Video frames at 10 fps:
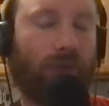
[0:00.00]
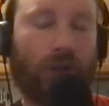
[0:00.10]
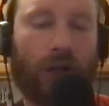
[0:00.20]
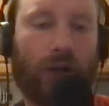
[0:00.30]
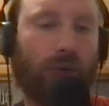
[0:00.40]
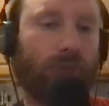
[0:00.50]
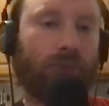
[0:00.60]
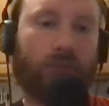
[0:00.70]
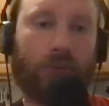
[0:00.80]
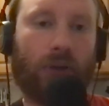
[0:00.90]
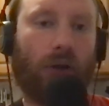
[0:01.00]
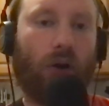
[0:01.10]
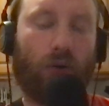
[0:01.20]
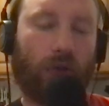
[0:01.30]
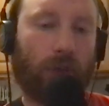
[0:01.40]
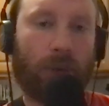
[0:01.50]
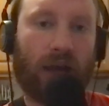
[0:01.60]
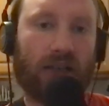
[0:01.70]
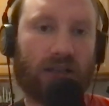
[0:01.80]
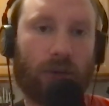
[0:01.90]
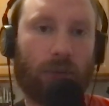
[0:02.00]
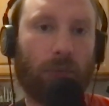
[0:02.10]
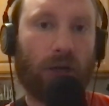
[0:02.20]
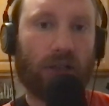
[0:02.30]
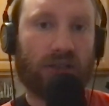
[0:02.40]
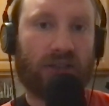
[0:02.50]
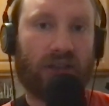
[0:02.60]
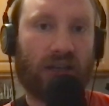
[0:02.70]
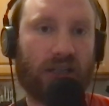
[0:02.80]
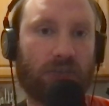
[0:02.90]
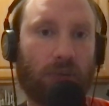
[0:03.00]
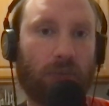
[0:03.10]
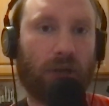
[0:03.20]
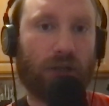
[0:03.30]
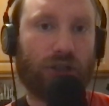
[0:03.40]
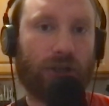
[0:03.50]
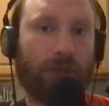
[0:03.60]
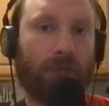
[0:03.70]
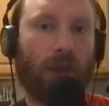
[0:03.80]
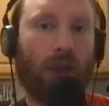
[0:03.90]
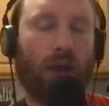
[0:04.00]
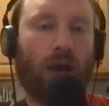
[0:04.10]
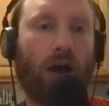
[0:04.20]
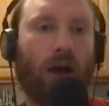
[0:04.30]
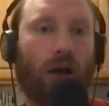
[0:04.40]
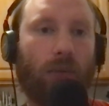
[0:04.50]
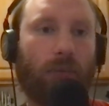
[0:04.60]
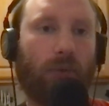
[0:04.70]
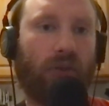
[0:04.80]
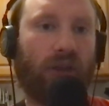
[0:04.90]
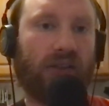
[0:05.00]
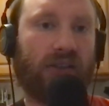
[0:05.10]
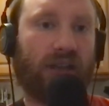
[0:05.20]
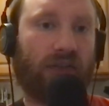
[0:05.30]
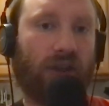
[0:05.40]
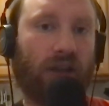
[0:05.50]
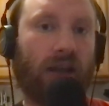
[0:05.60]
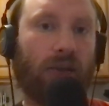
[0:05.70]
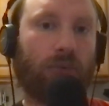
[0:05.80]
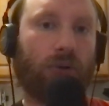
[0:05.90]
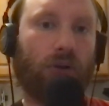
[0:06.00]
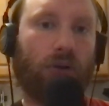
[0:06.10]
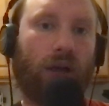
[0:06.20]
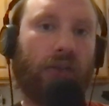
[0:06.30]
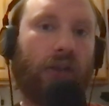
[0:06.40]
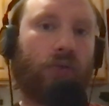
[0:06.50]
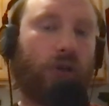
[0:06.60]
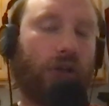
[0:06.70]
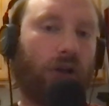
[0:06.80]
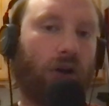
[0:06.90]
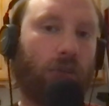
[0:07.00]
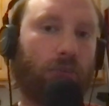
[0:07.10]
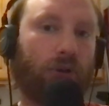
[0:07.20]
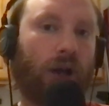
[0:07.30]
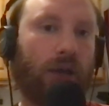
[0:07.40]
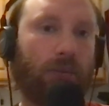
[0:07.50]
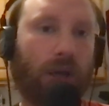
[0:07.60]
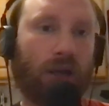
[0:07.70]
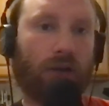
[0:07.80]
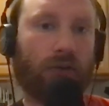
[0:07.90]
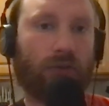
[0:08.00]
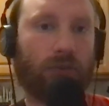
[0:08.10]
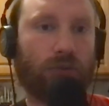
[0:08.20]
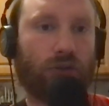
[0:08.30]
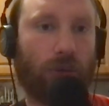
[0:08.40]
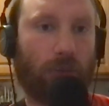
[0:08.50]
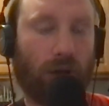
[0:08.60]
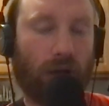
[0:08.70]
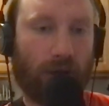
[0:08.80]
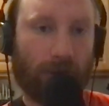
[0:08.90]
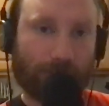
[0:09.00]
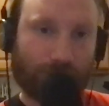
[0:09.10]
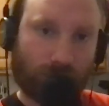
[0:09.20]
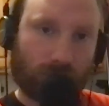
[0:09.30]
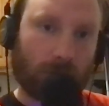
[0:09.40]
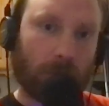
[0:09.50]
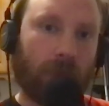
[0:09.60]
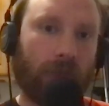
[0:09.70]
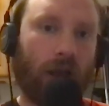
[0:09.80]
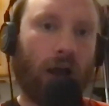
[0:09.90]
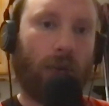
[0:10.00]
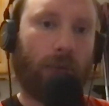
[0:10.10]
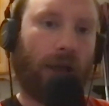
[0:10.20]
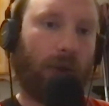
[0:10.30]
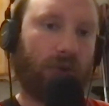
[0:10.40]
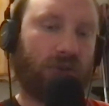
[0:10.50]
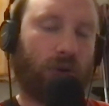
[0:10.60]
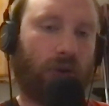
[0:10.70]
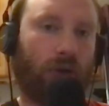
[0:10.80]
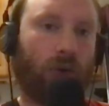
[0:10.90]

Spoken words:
you know, over the past couple months that he's been pitching. They DFA'd Kimbrel and they recalled Brian Baker from AAA. That was sort of the